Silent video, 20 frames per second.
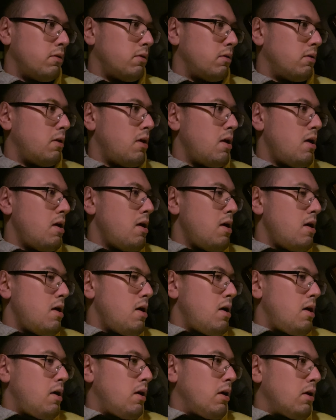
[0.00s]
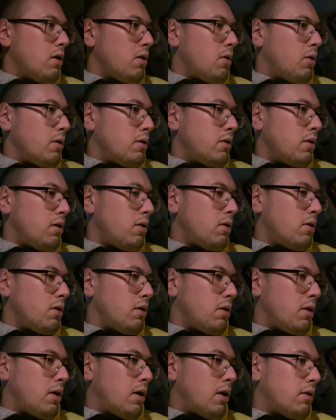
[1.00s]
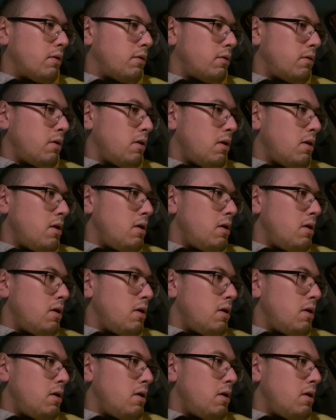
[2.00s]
And until or unless